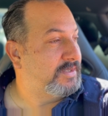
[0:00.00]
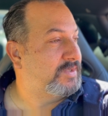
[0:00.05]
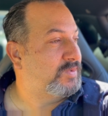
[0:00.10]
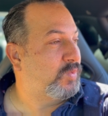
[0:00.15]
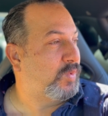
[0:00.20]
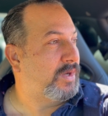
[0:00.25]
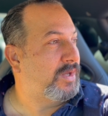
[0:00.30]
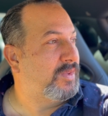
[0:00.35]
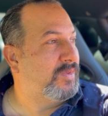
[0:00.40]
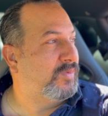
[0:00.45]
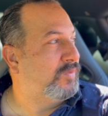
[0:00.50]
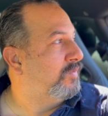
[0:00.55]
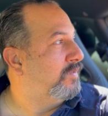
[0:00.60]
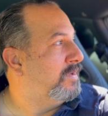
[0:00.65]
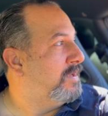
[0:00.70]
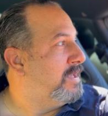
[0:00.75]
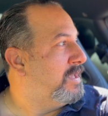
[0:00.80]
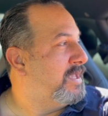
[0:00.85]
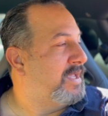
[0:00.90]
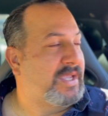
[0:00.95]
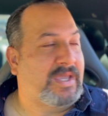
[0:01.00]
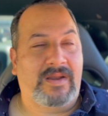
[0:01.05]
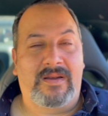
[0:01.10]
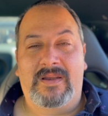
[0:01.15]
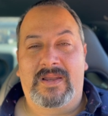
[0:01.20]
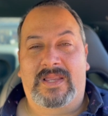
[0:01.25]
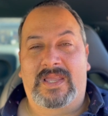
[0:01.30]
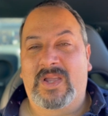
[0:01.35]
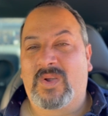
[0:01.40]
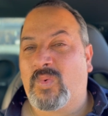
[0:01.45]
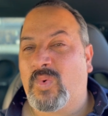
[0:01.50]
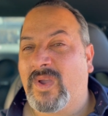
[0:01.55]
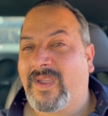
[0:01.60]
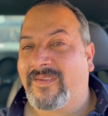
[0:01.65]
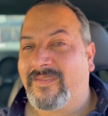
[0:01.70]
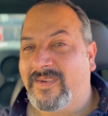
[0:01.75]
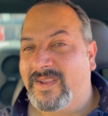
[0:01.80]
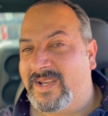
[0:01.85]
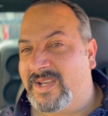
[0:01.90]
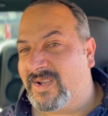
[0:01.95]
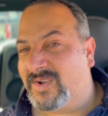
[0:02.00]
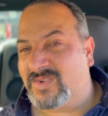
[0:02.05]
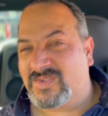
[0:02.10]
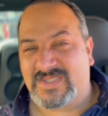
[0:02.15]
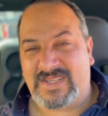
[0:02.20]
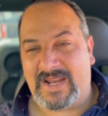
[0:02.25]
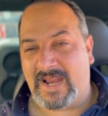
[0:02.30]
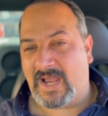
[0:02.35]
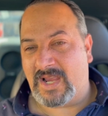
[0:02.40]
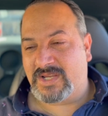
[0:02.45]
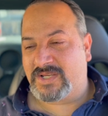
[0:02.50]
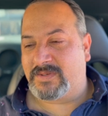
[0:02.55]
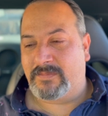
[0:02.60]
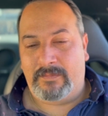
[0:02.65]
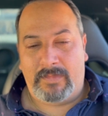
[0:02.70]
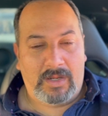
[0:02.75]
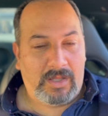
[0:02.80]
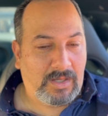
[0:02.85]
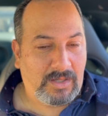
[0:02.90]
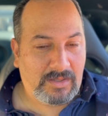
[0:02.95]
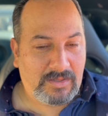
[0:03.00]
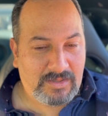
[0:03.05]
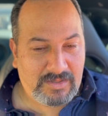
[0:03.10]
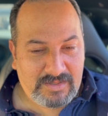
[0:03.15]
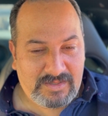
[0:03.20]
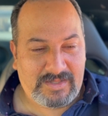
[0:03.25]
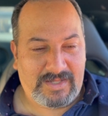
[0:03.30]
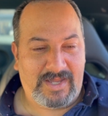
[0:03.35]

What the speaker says: Just wanna do kind of like a quick video slash blog,